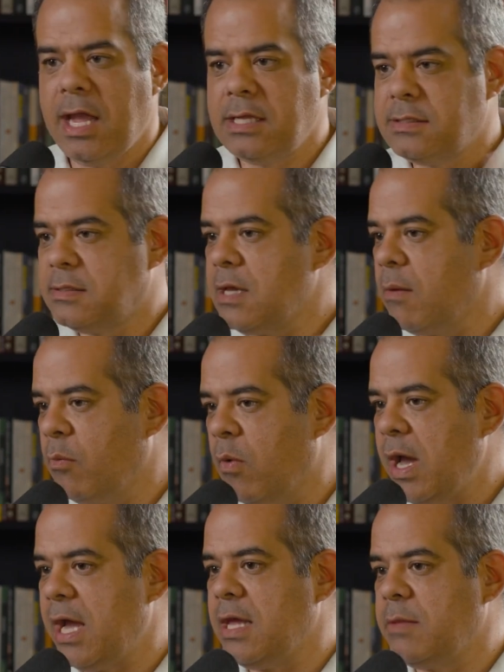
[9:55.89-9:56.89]
in some
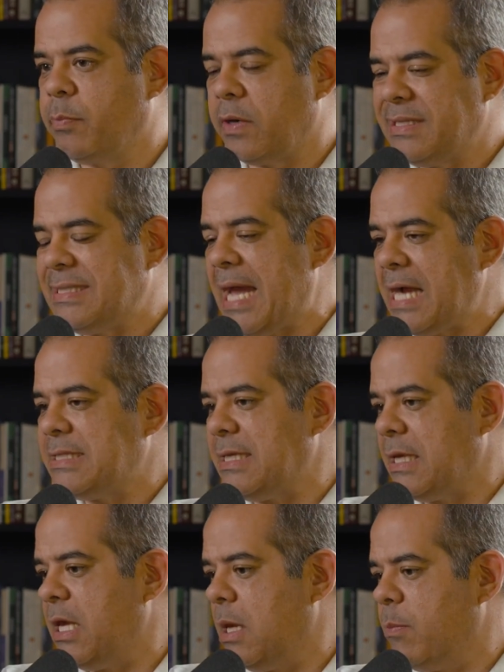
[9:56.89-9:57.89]
way
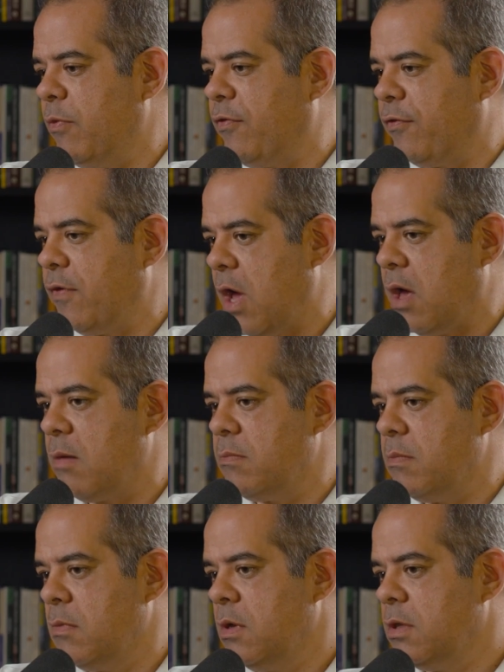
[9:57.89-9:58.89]
protecting him
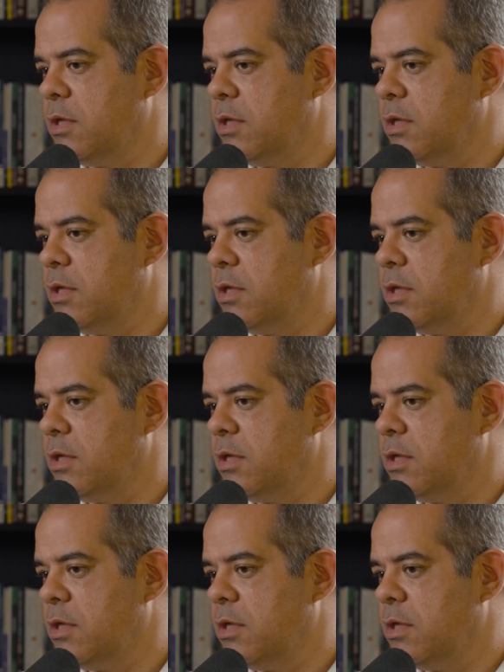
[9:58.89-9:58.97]
from